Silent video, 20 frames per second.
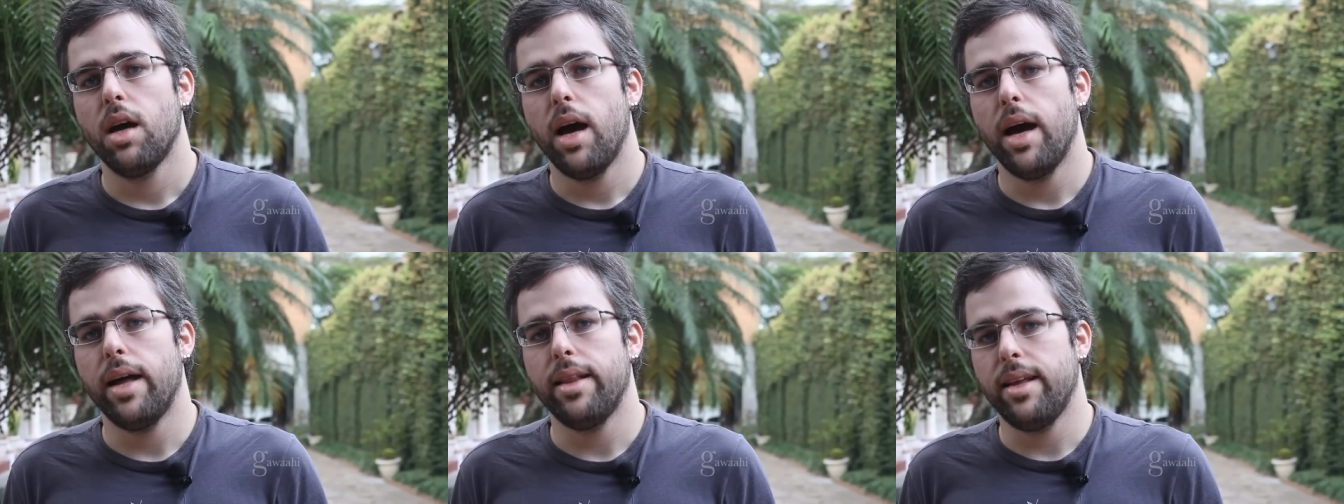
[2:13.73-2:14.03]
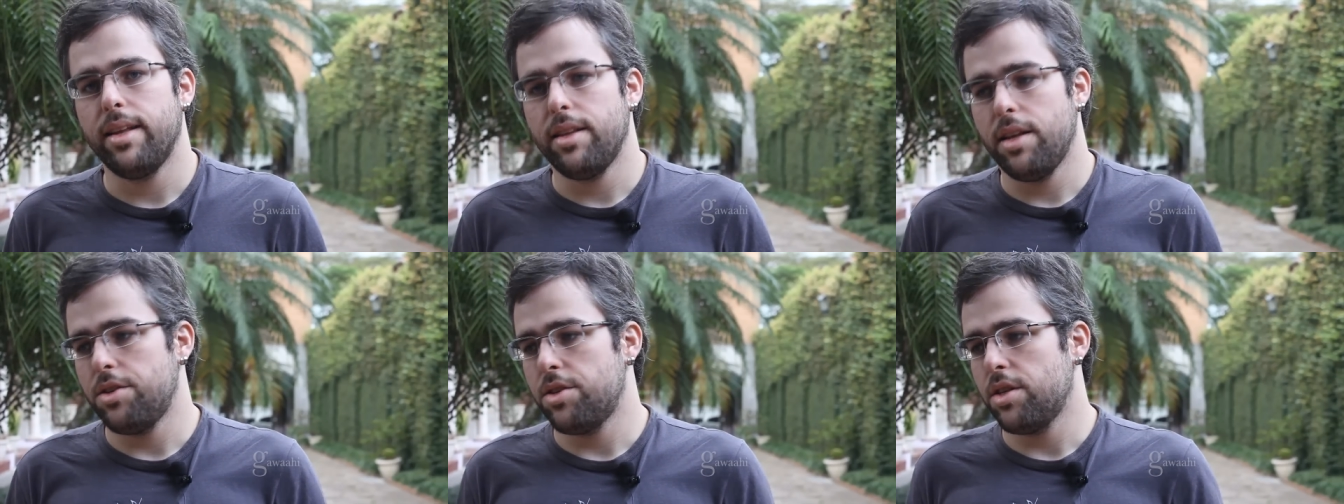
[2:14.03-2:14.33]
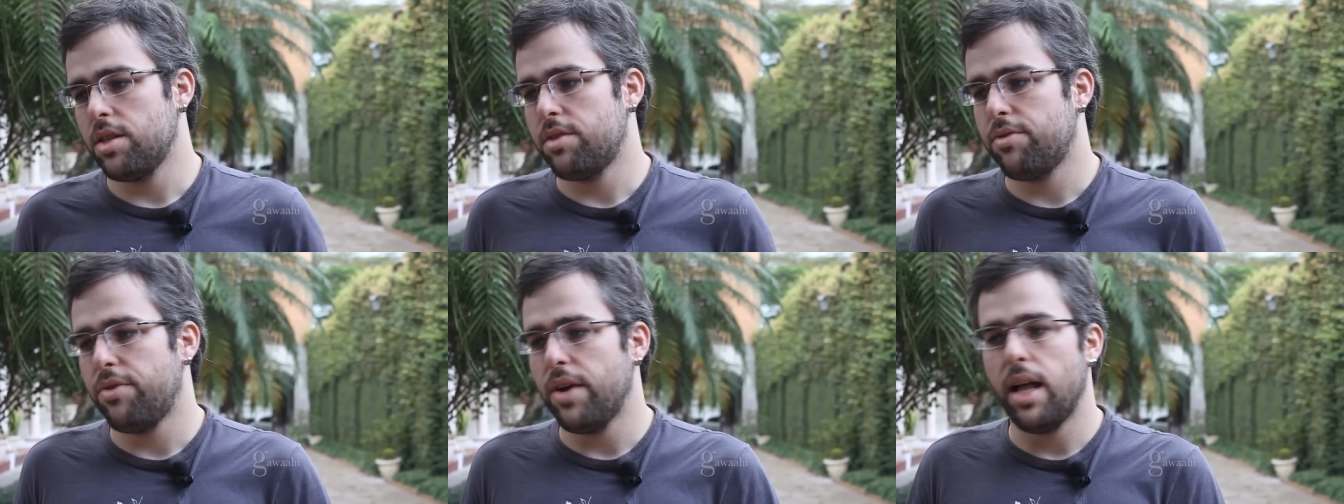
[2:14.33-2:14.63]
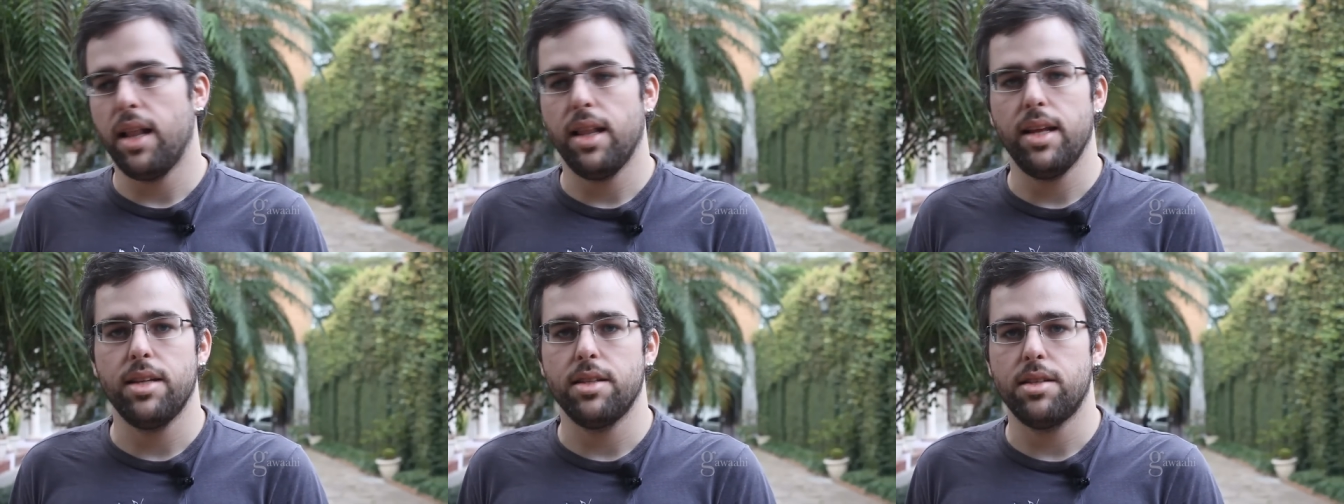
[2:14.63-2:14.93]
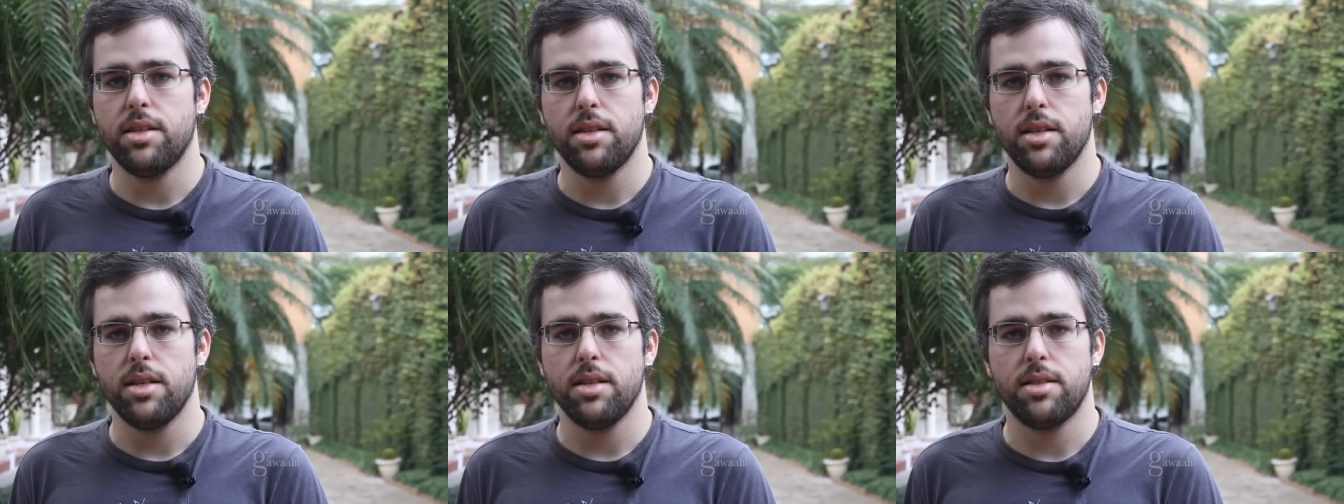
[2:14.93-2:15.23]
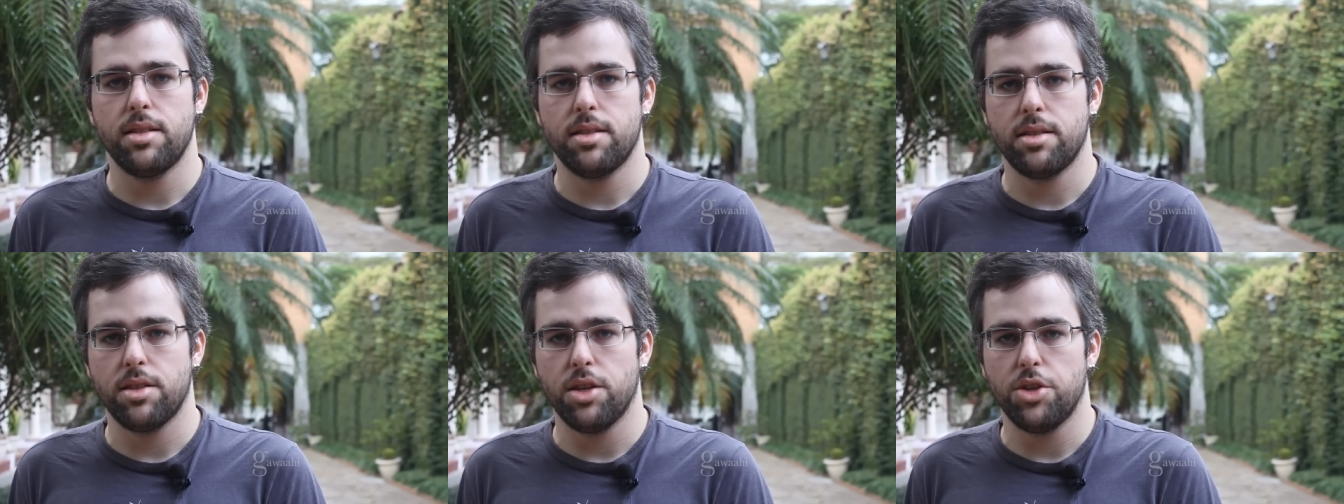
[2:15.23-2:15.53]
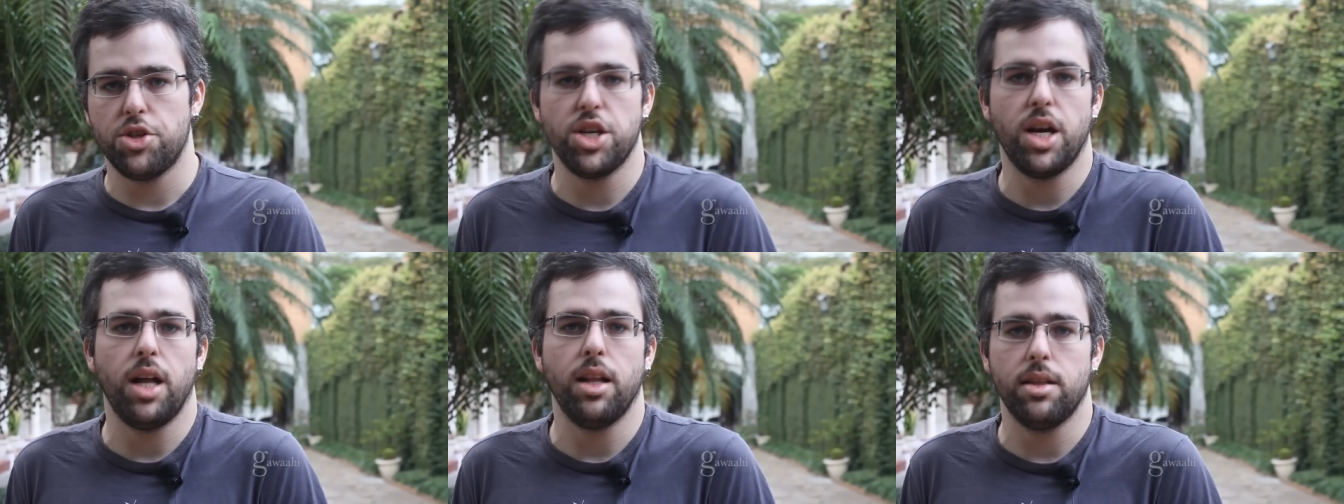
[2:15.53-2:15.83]
and then they just fell into this
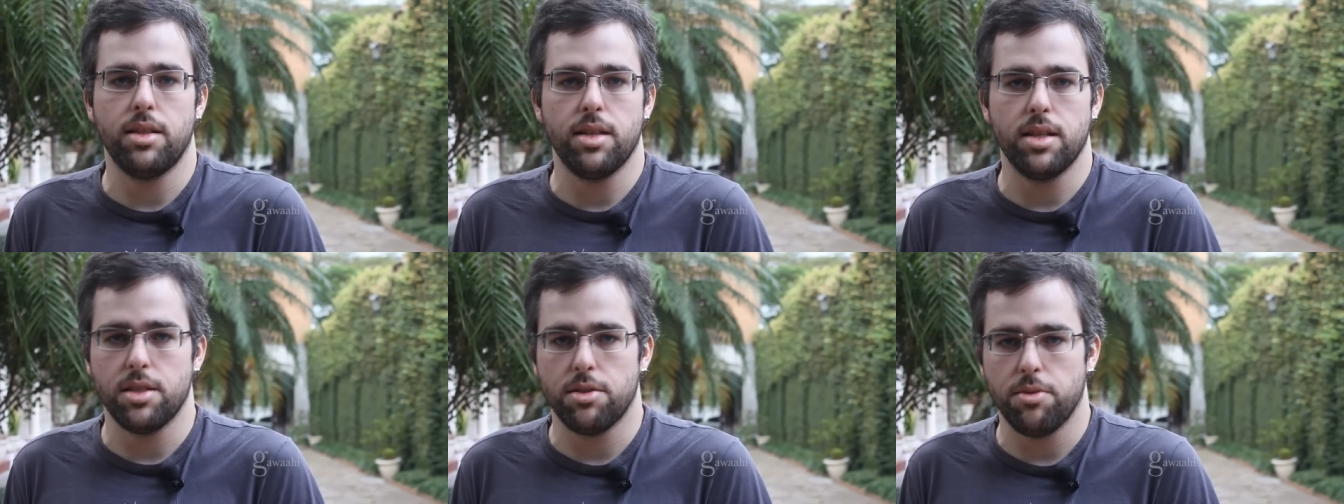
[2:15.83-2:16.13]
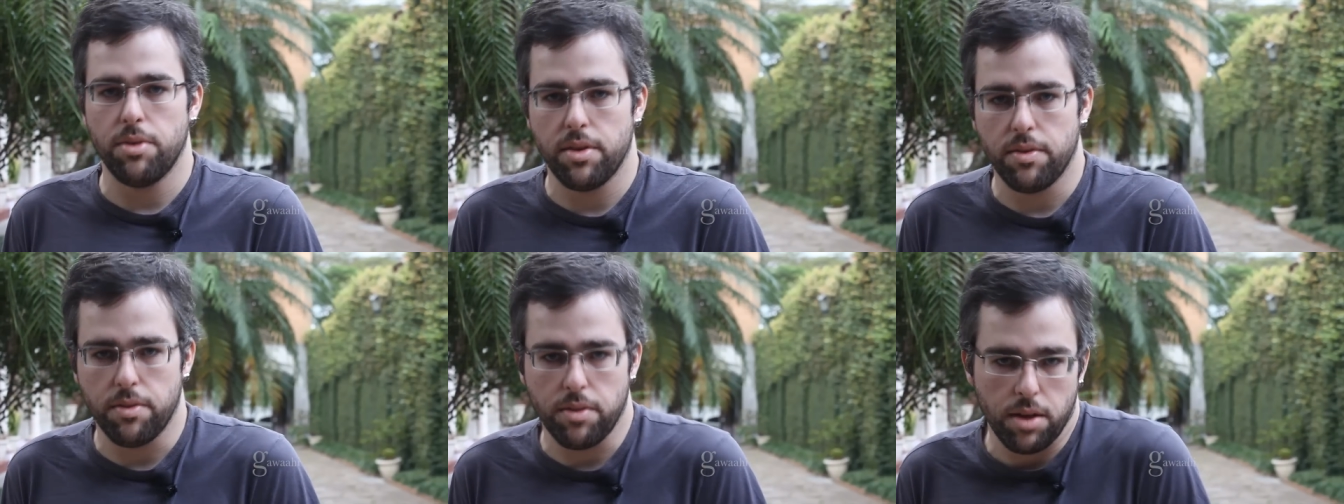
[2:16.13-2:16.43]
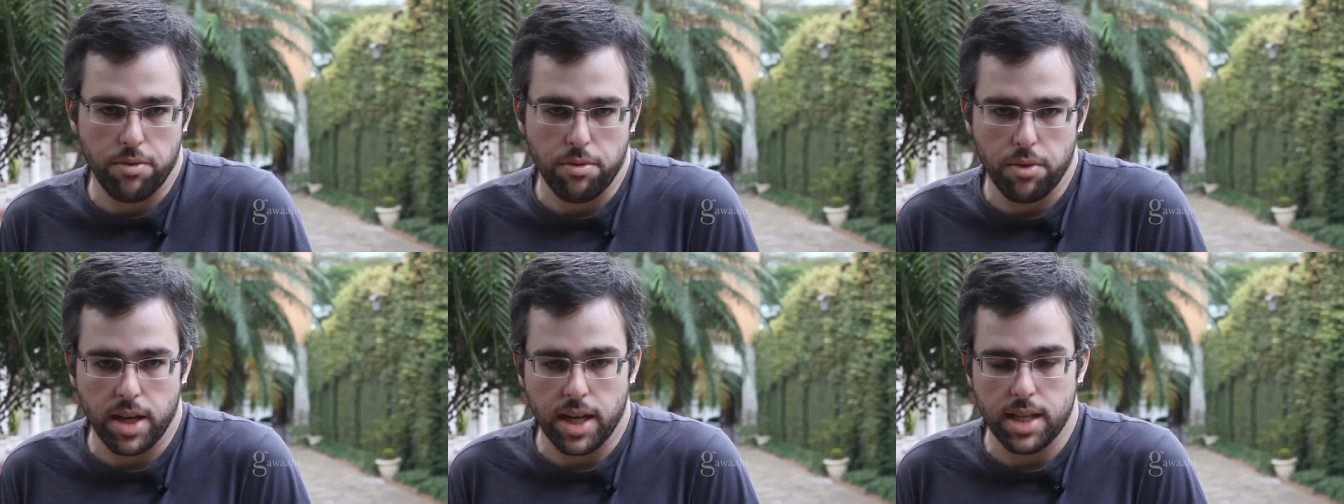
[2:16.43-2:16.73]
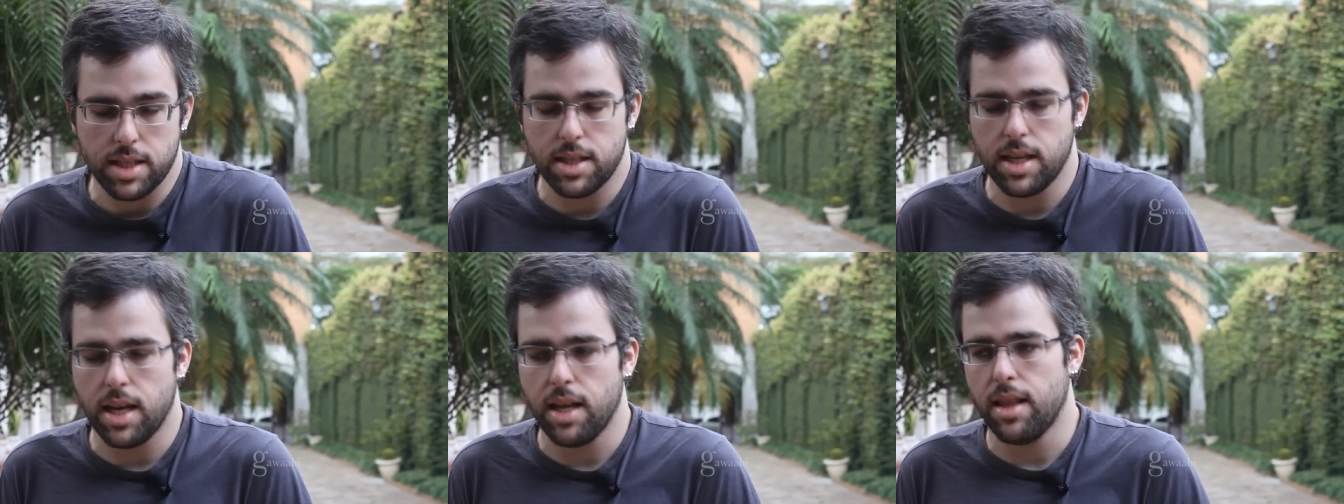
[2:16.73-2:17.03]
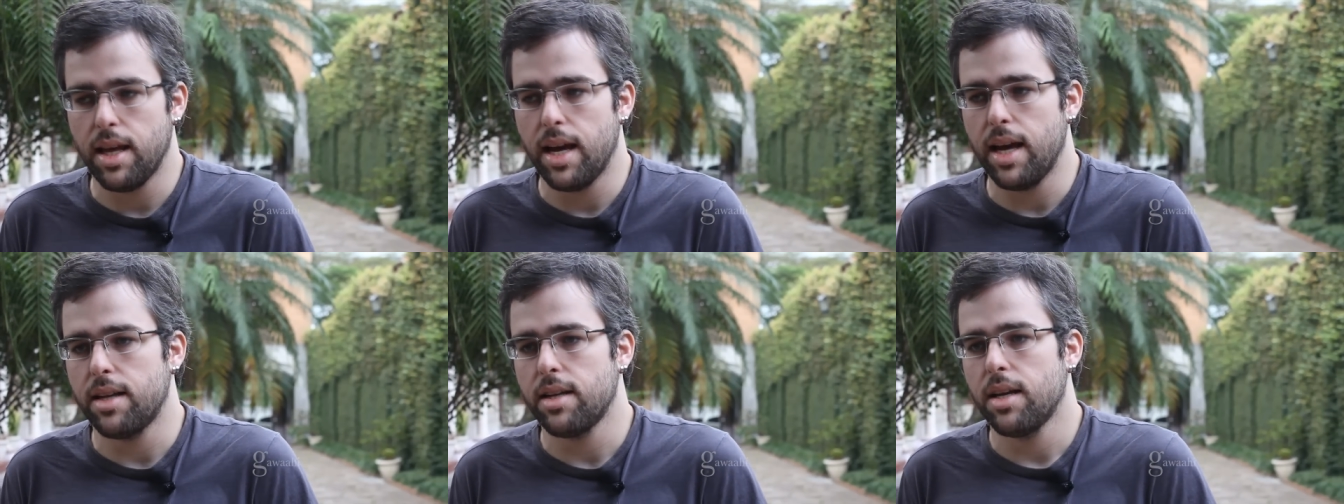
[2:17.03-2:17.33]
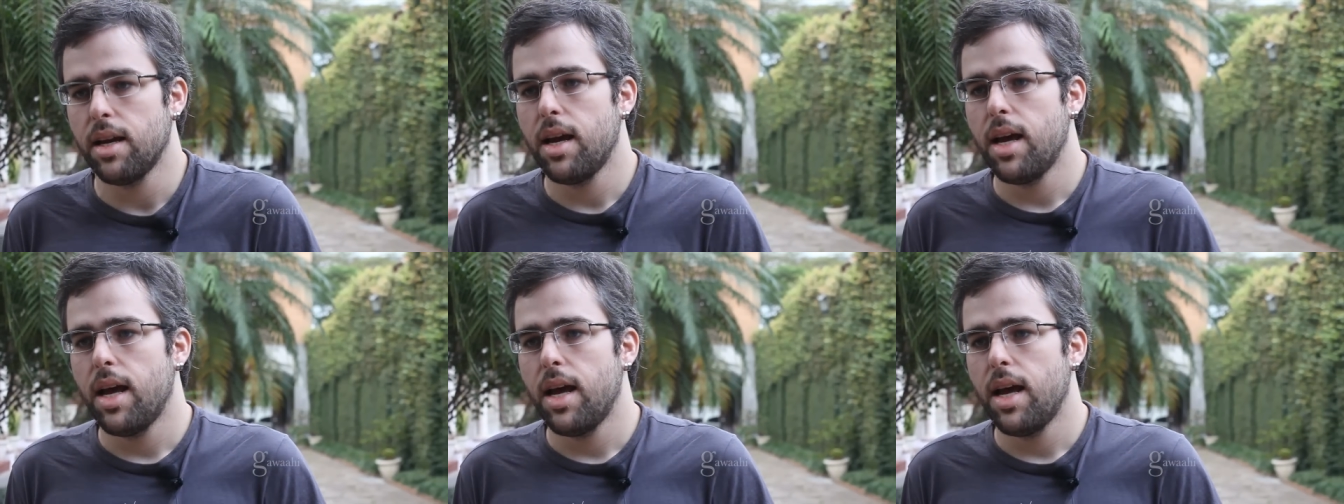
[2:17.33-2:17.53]
charlatans, if we can say that,